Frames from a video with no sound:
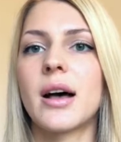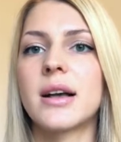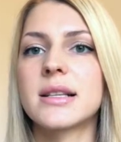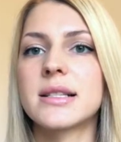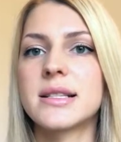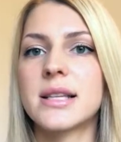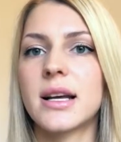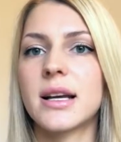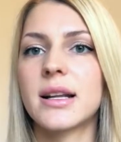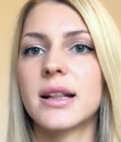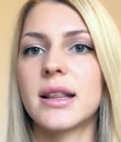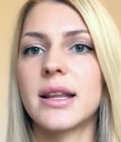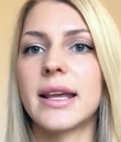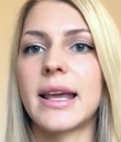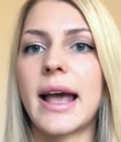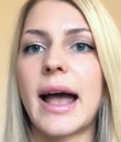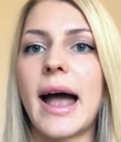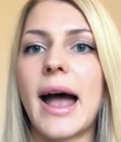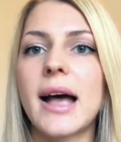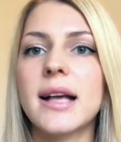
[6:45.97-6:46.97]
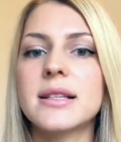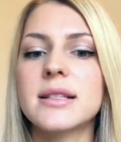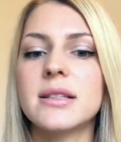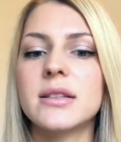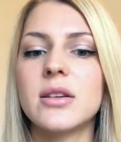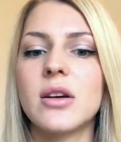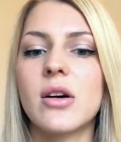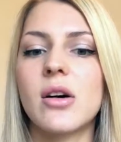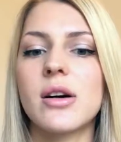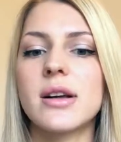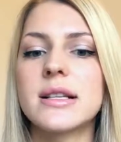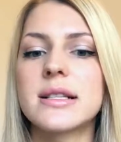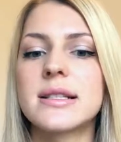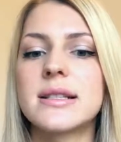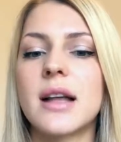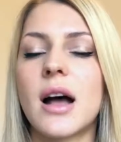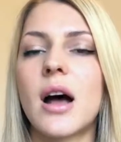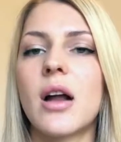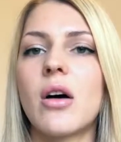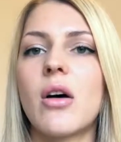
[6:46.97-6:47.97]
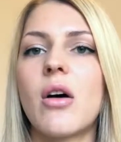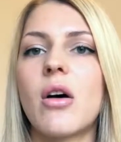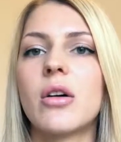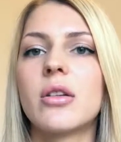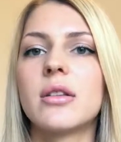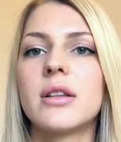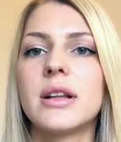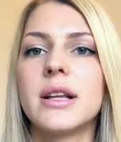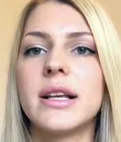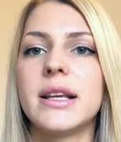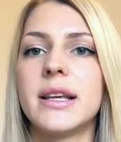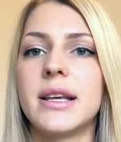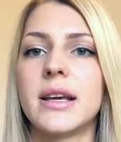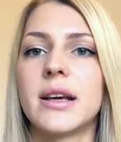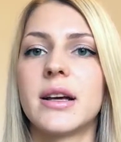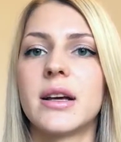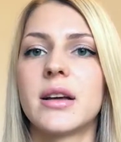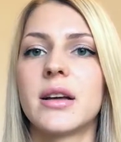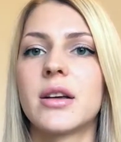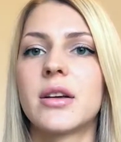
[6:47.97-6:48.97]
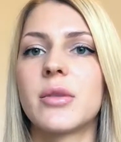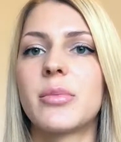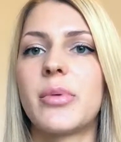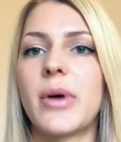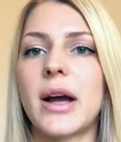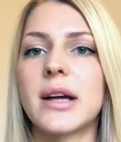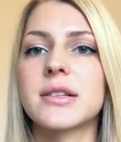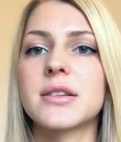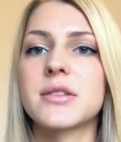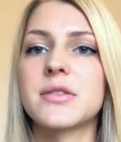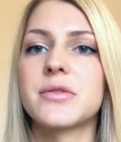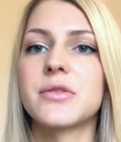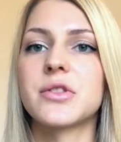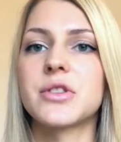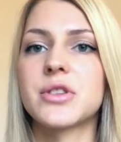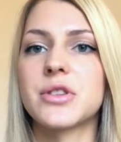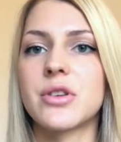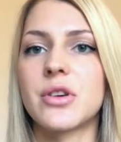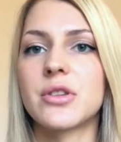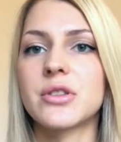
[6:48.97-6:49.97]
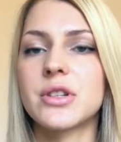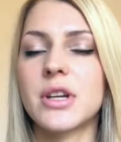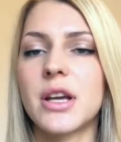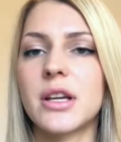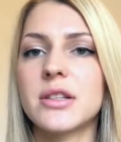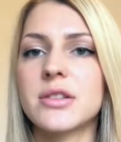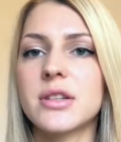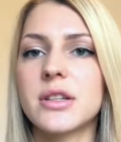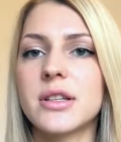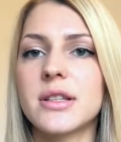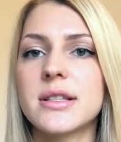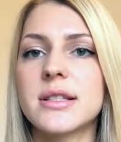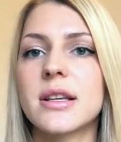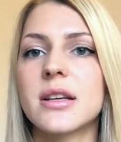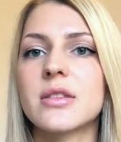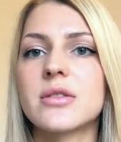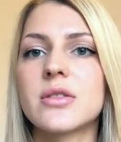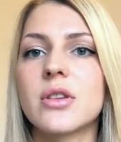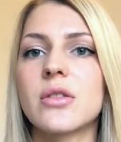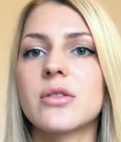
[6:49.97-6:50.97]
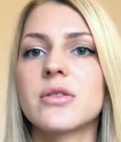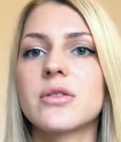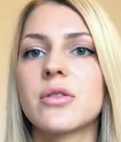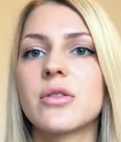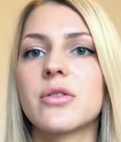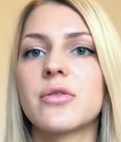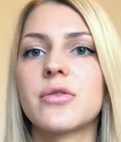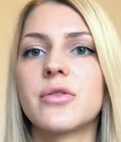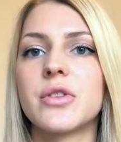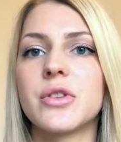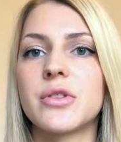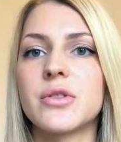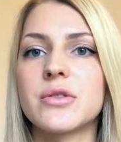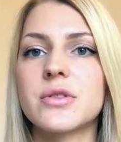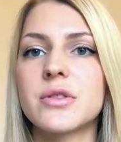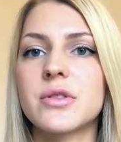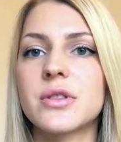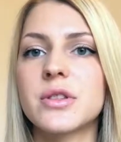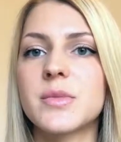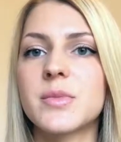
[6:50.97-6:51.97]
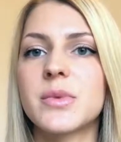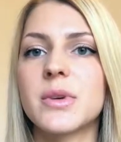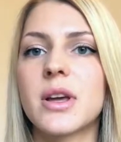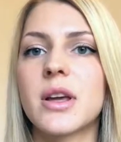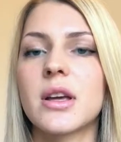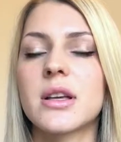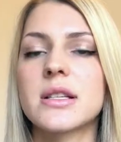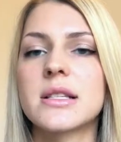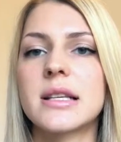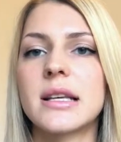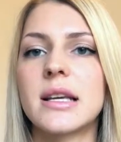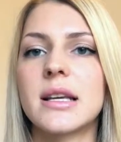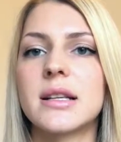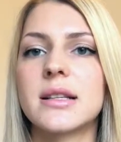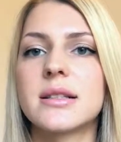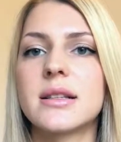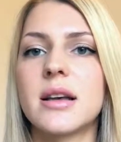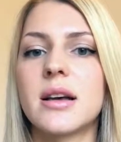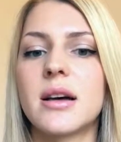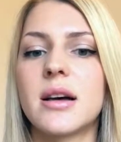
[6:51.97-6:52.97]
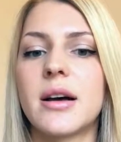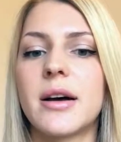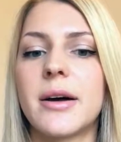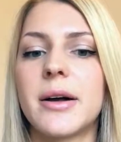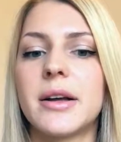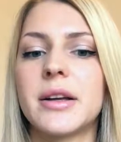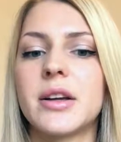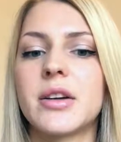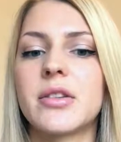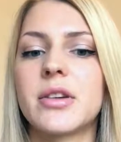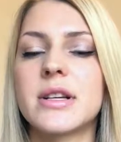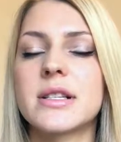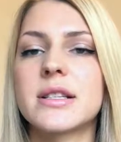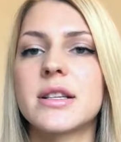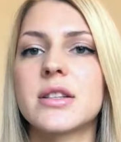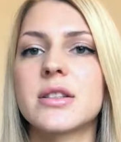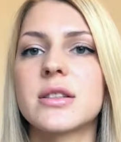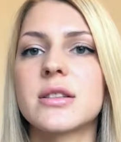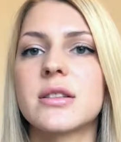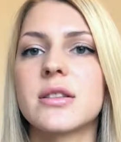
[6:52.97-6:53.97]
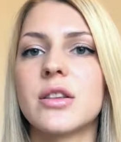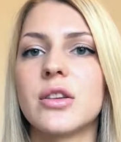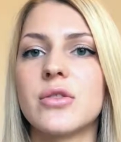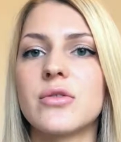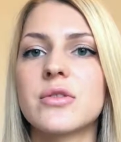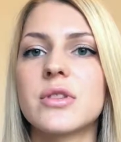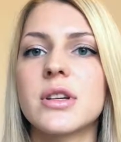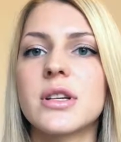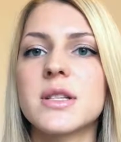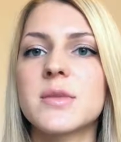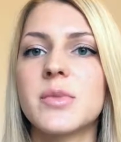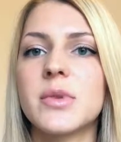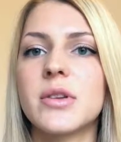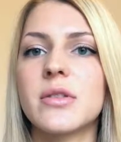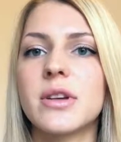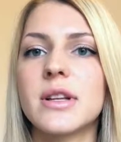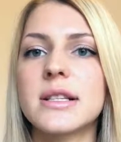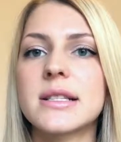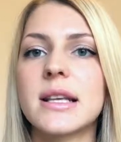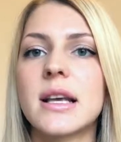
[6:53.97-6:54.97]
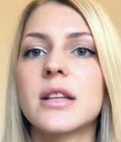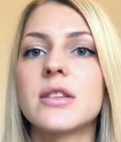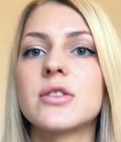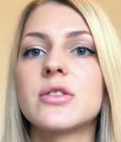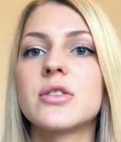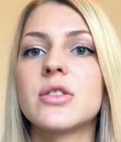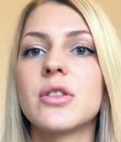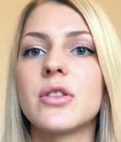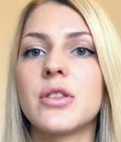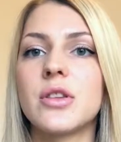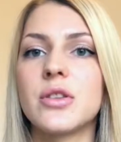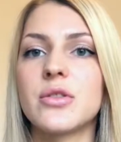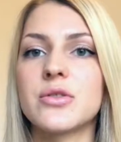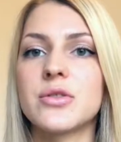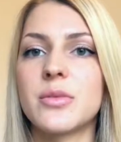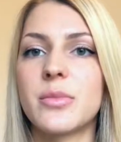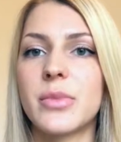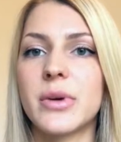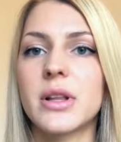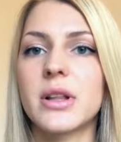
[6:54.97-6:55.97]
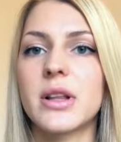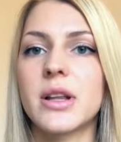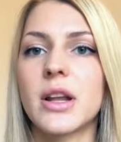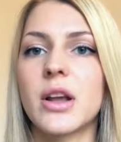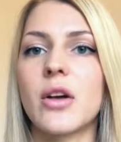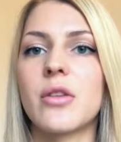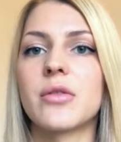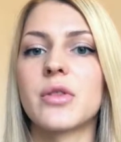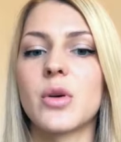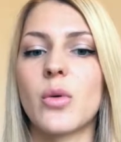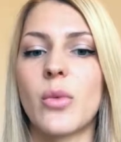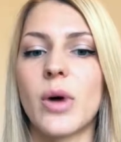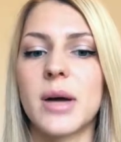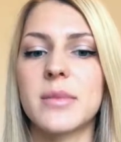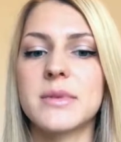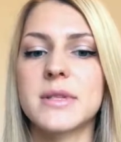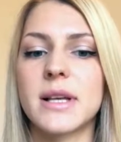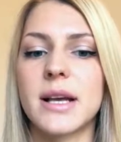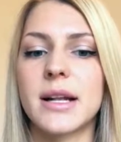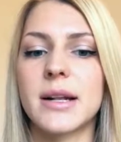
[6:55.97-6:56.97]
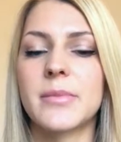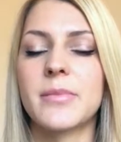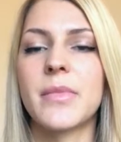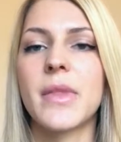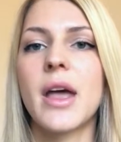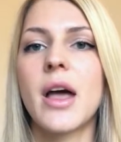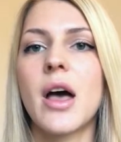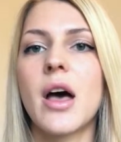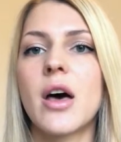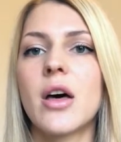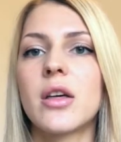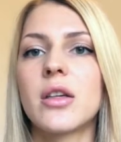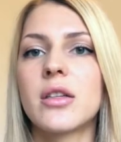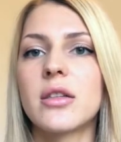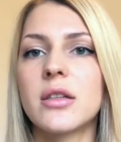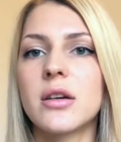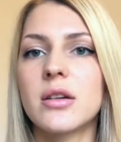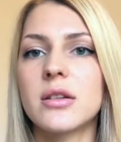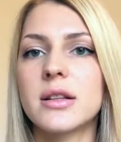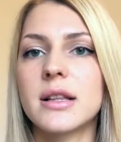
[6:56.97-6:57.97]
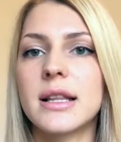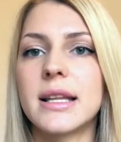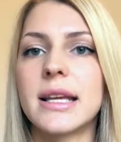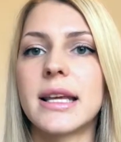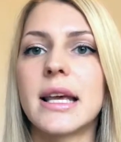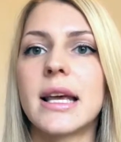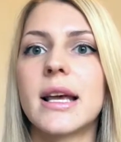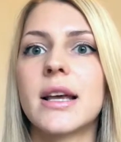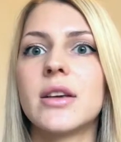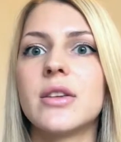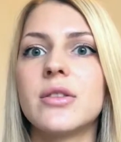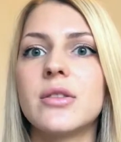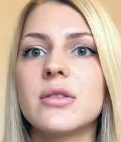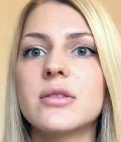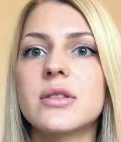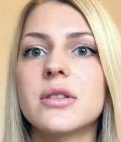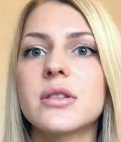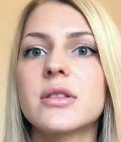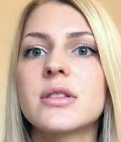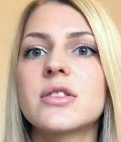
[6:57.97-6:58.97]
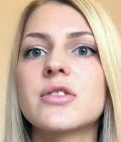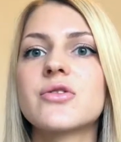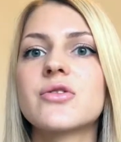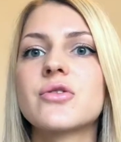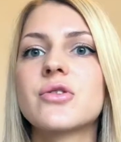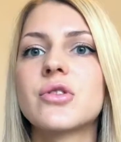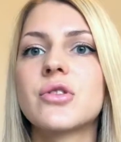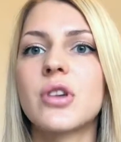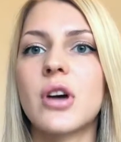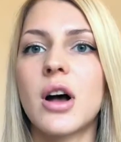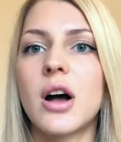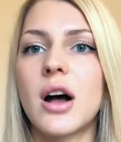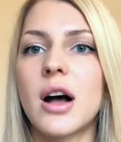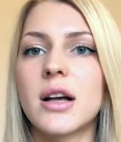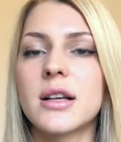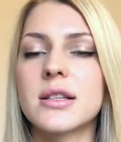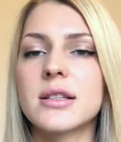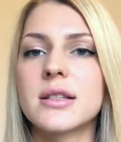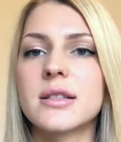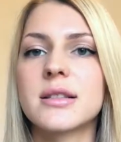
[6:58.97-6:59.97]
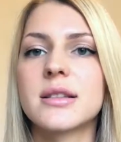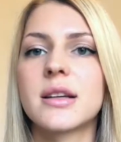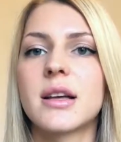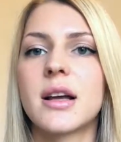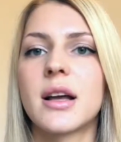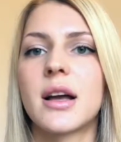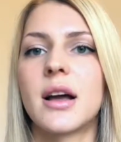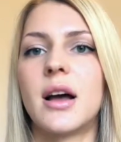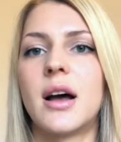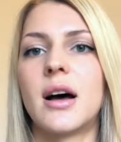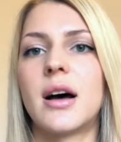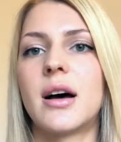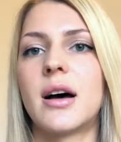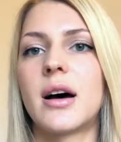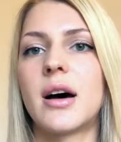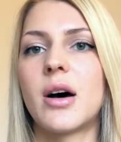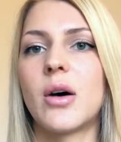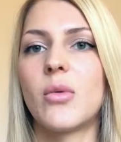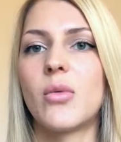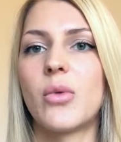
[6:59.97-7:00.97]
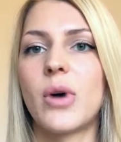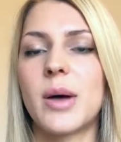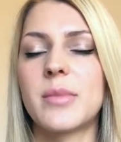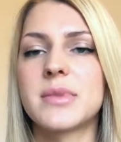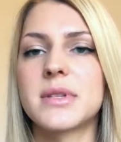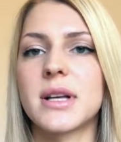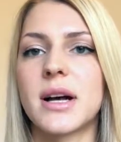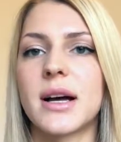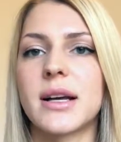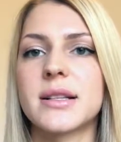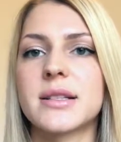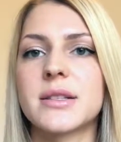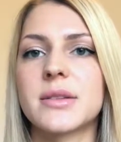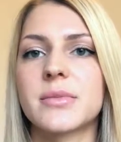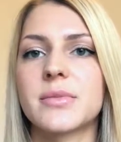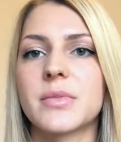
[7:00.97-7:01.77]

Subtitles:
Secondly, SEO is not only good practice for search engines, it's also good for users because it increases the user experience and the usability of your website. Thirdly, users trust websites.